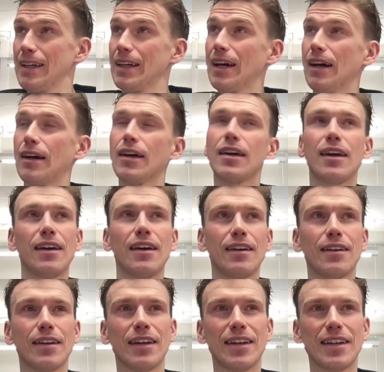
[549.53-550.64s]
Yeah,
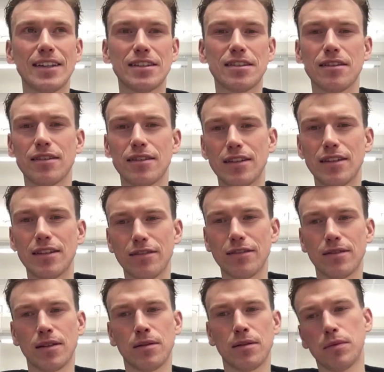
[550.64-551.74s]
it's a
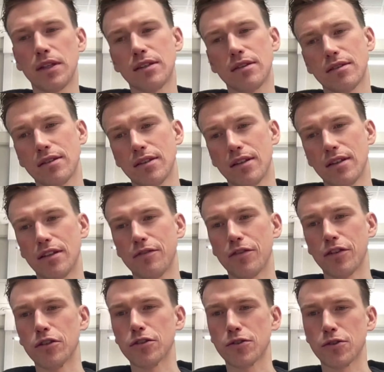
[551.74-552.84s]
bit
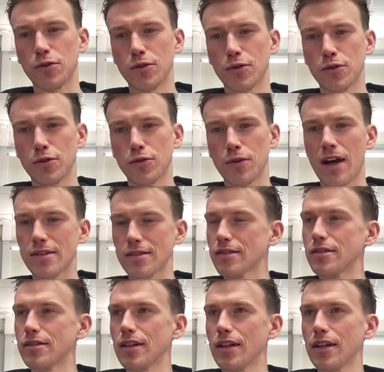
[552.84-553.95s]
difficult to
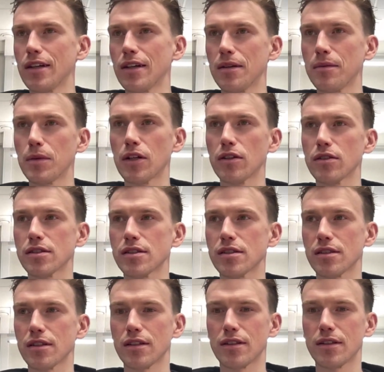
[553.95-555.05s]
answer
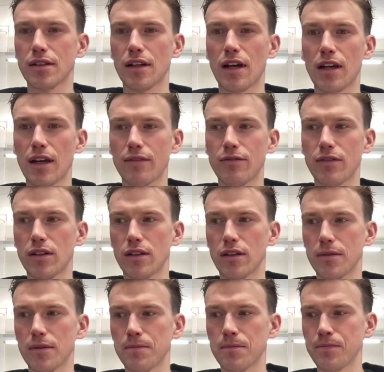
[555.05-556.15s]
because I have
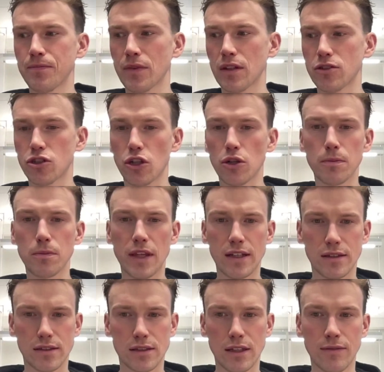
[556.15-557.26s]
a job
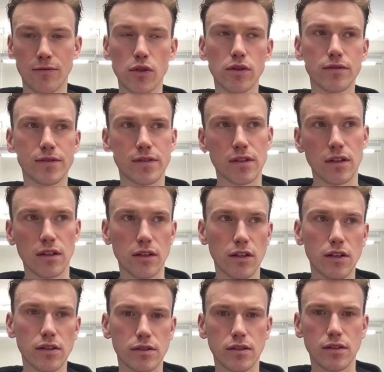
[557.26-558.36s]
that involves a
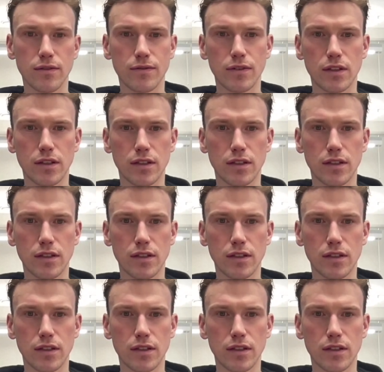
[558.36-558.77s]
lot of